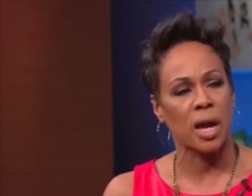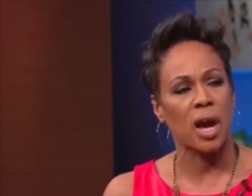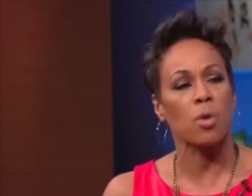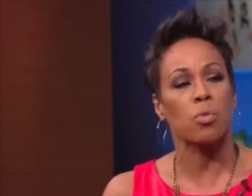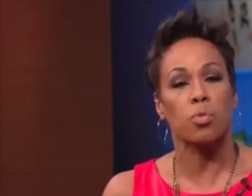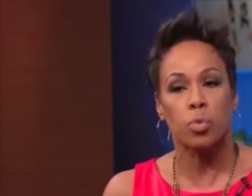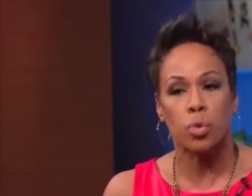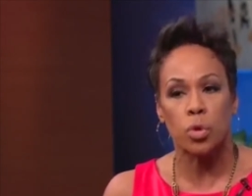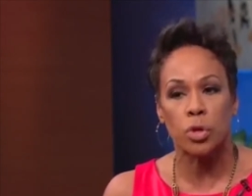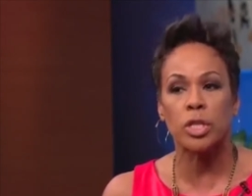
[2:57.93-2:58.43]
I
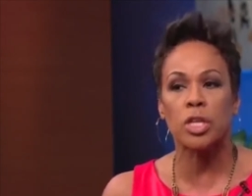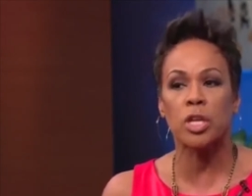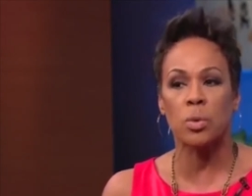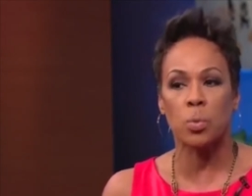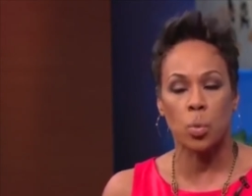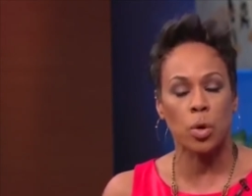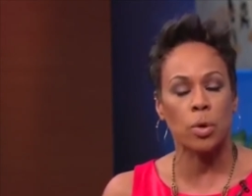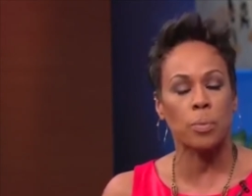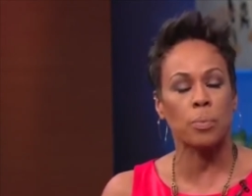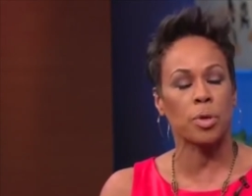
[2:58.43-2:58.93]
really
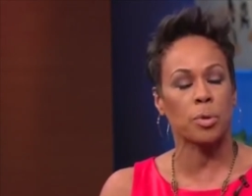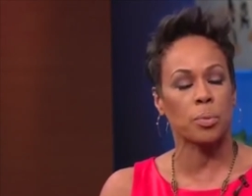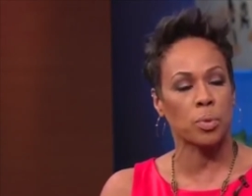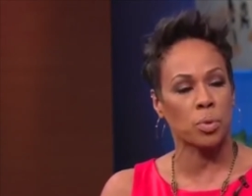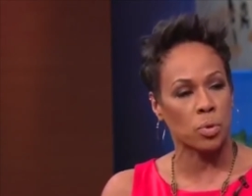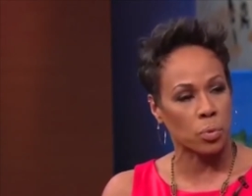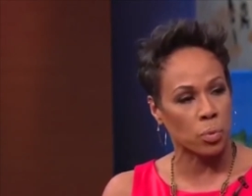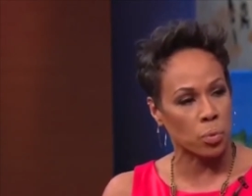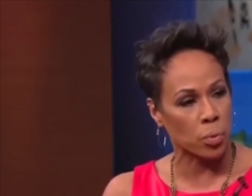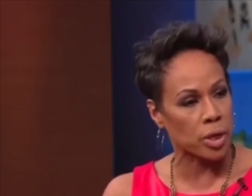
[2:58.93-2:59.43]
want
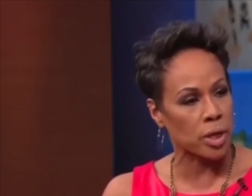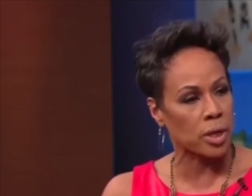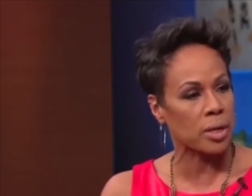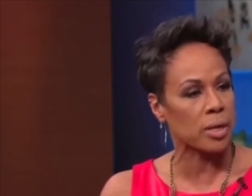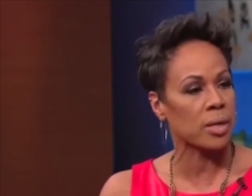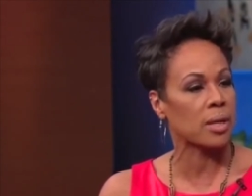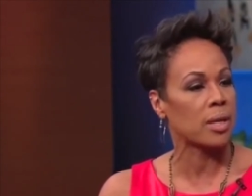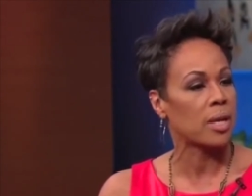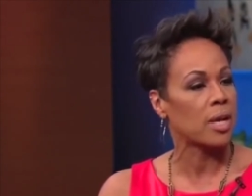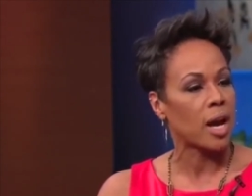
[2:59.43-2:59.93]
people to read
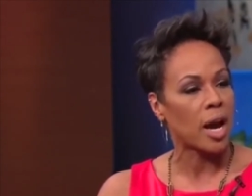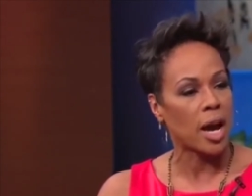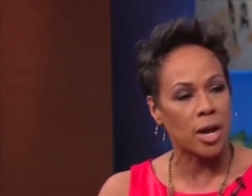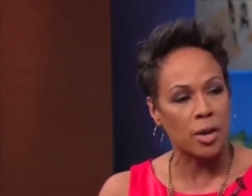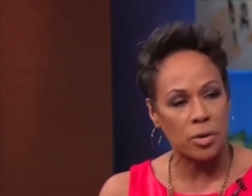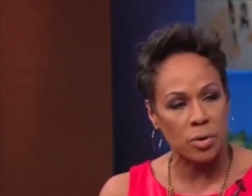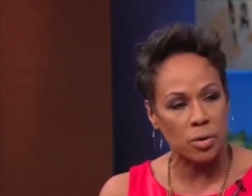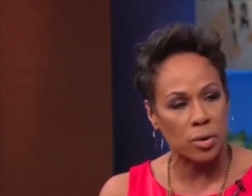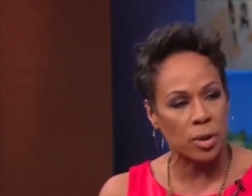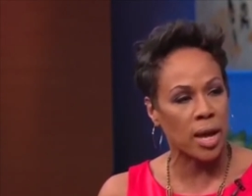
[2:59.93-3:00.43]
it,
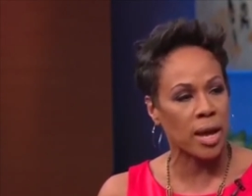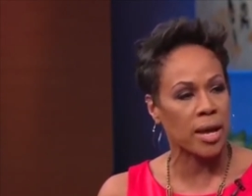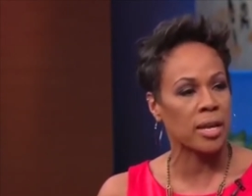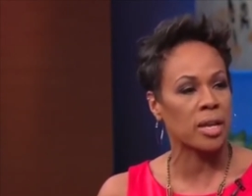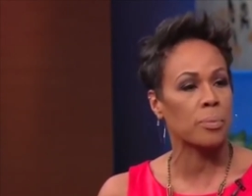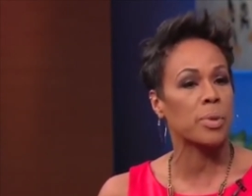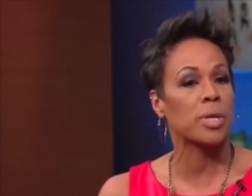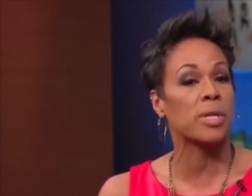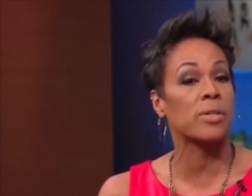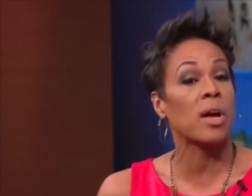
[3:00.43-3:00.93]
underline
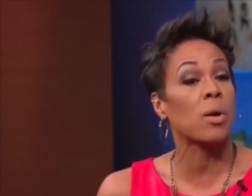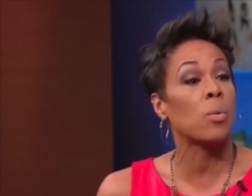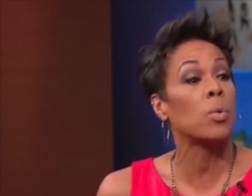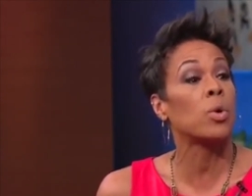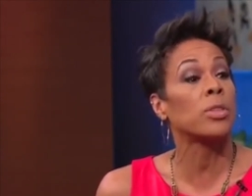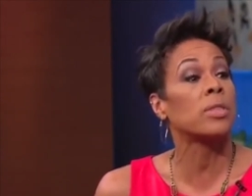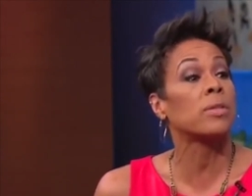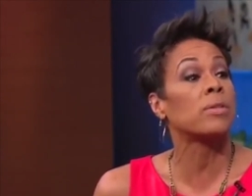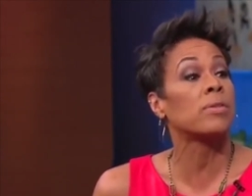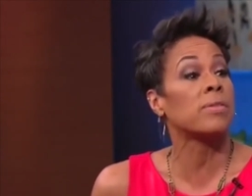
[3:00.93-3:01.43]
it, because I want the